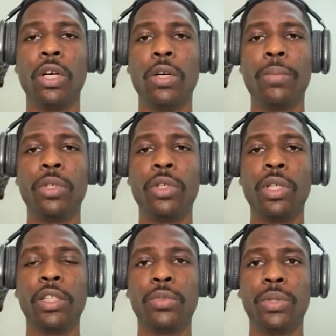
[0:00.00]

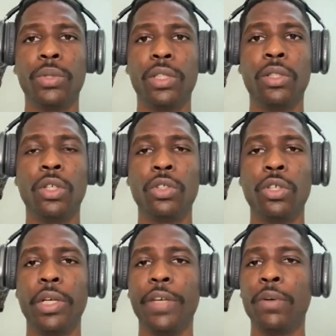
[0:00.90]
connect with a doctor
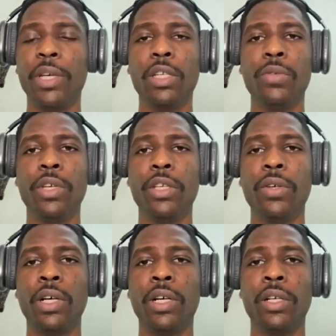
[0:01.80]
from anywhere you
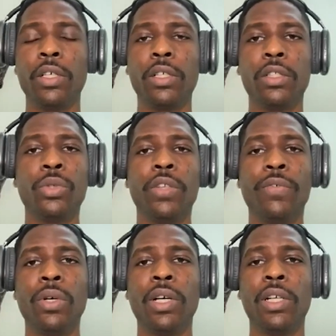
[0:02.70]
are, 24
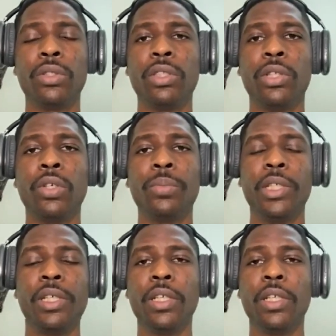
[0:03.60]
hours uninterrupted.